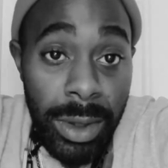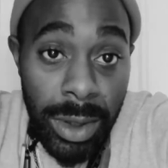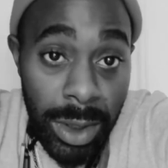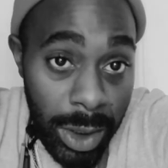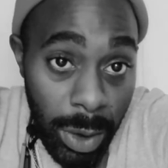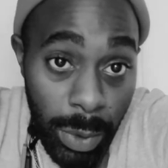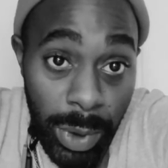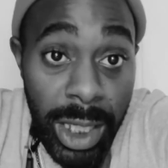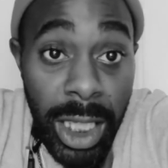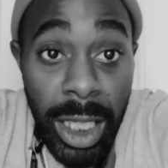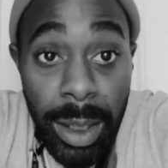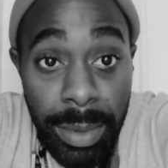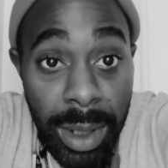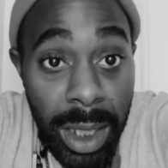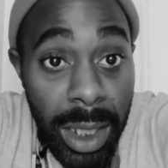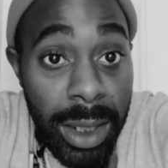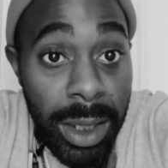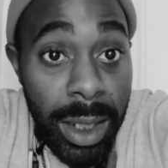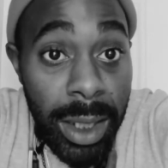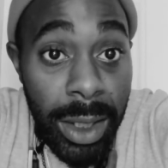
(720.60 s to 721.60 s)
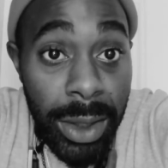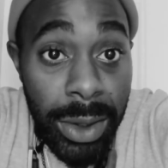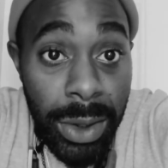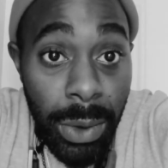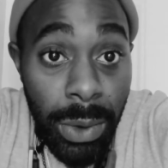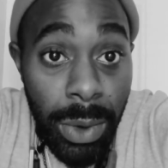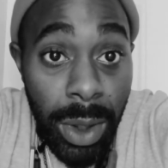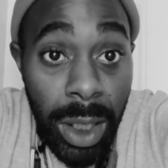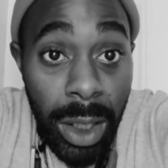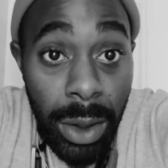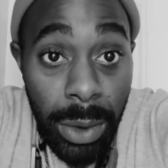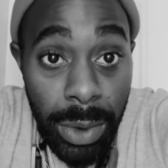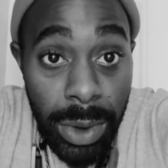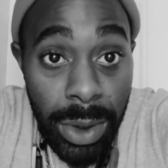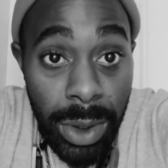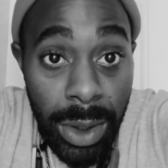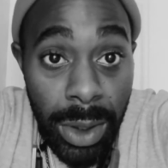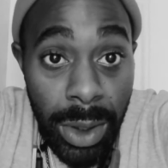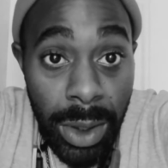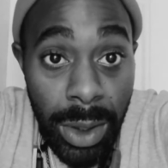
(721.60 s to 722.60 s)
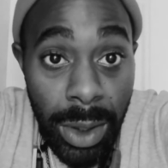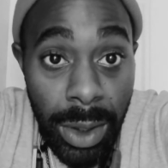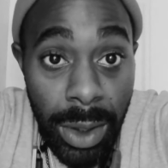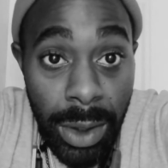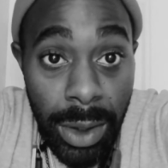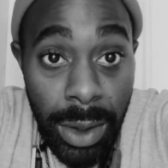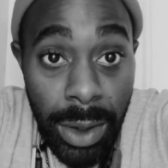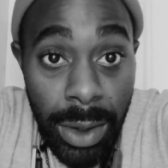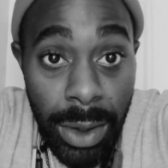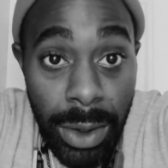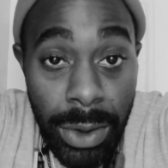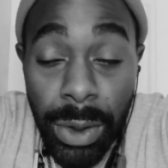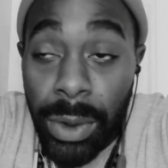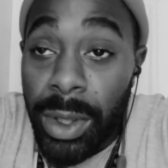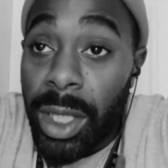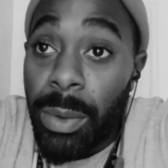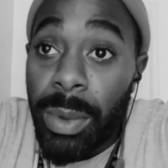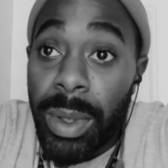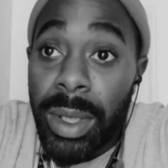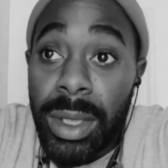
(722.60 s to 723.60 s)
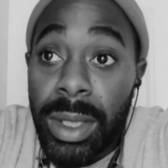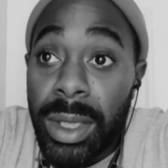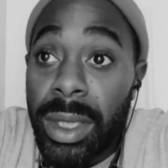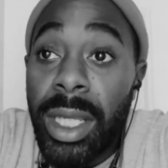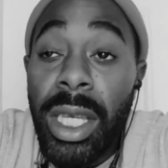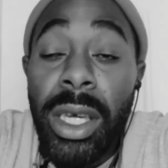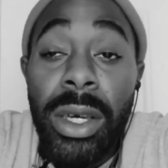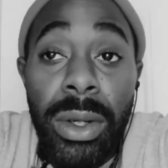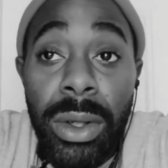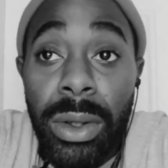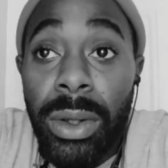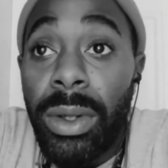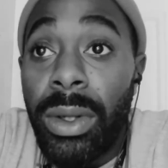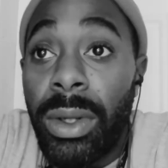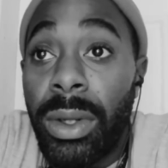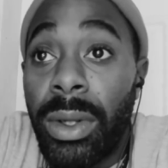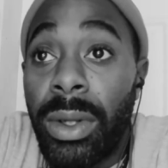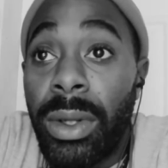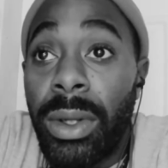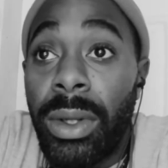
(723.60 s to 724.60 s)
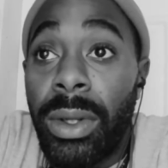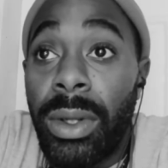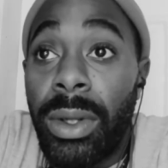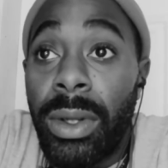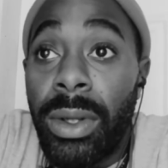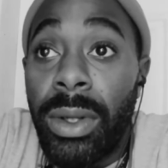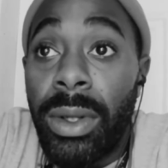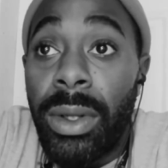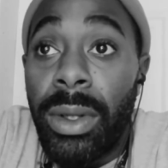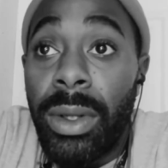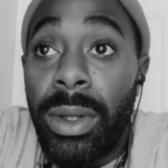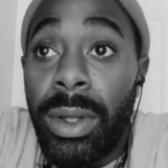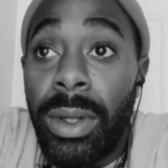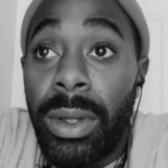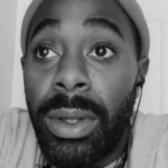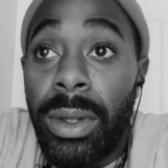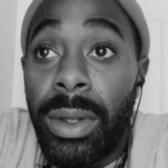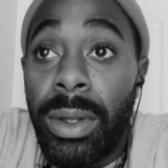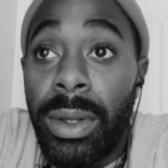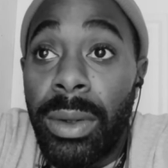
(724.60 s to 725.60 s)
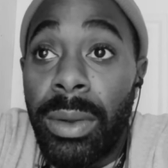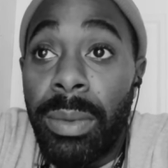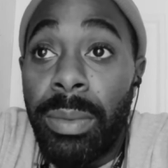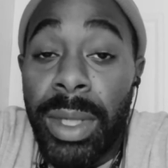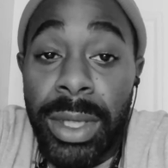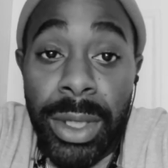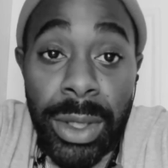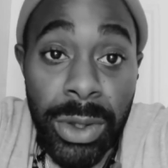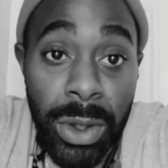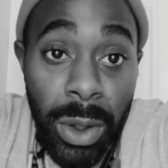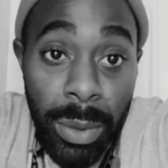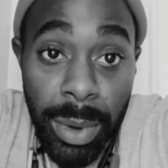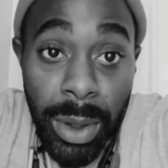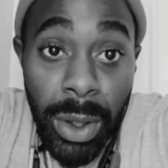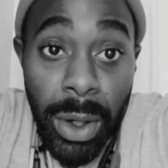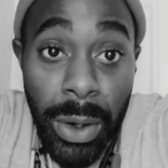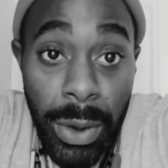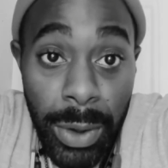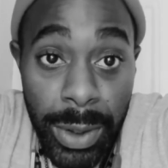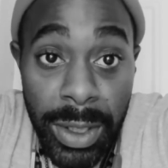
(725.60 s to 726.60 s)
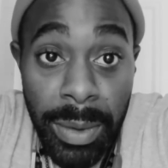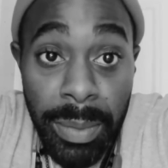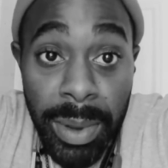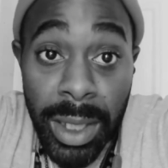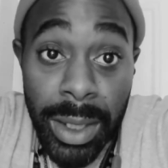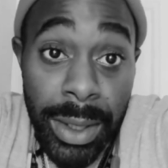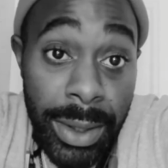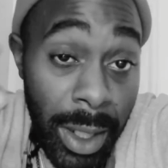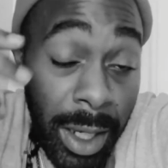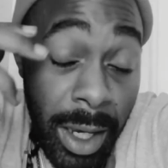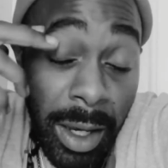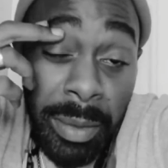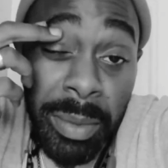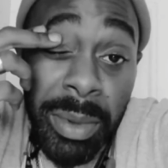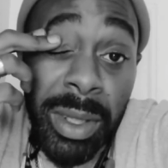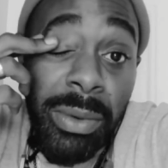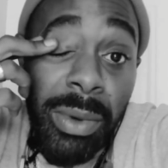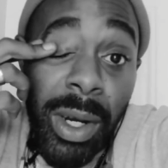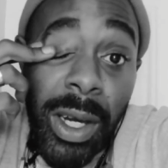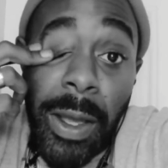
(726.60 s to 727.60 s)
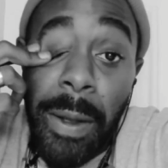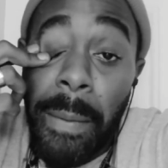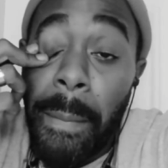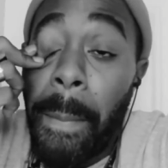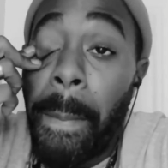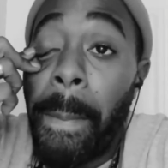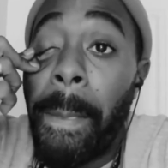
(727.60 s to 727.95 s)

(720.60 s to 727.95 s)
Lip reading: she would keep these things so close. So they would still misinterpret her to be a zombie, right?